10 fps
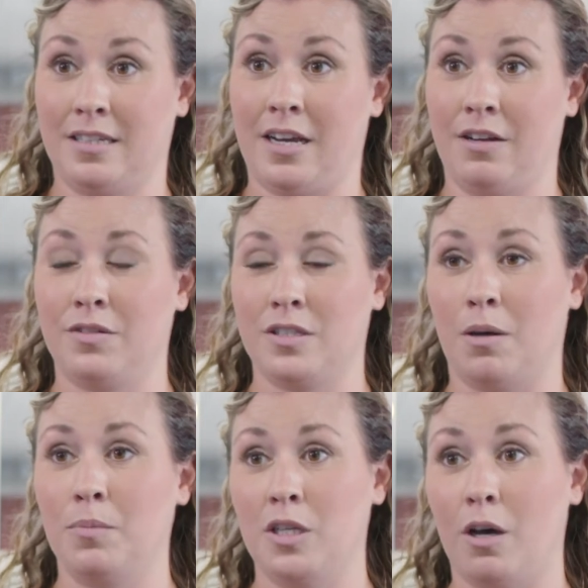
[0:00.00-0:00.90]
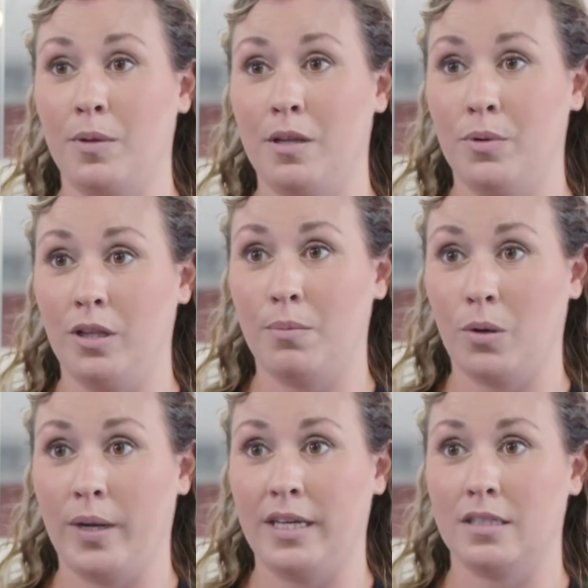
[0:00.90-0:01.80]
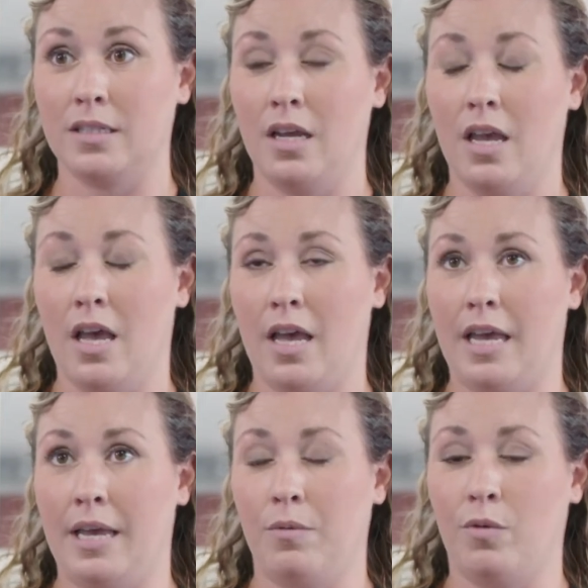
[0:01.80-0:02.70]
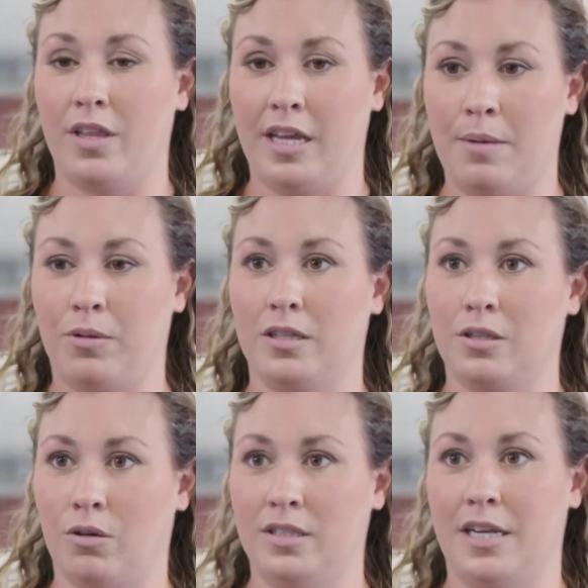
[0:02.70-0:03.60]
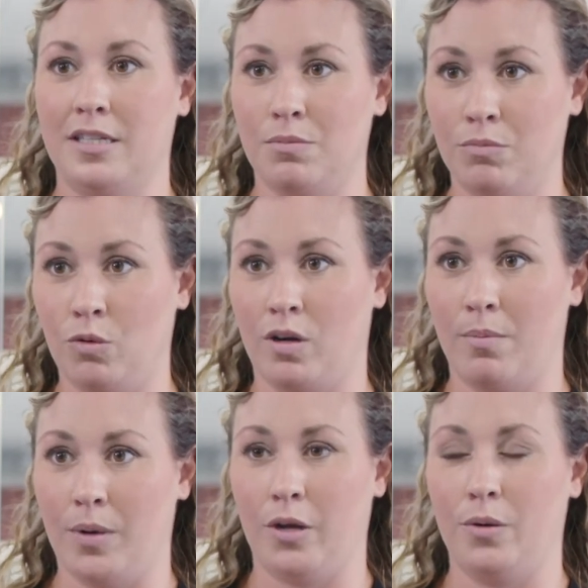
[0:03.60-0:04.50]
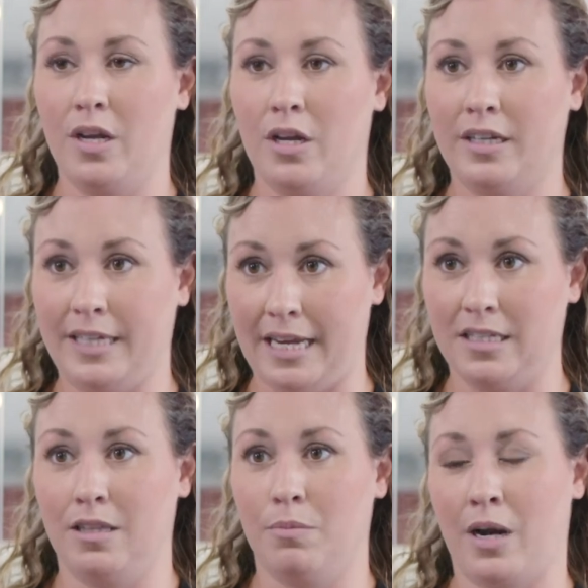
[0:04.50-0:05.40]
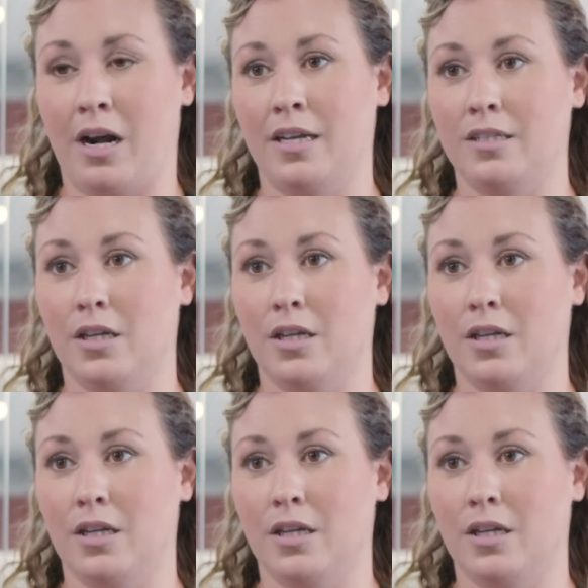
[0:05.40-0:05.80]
kind of summed up in the bullet points, where the A+ content's more about getting the brand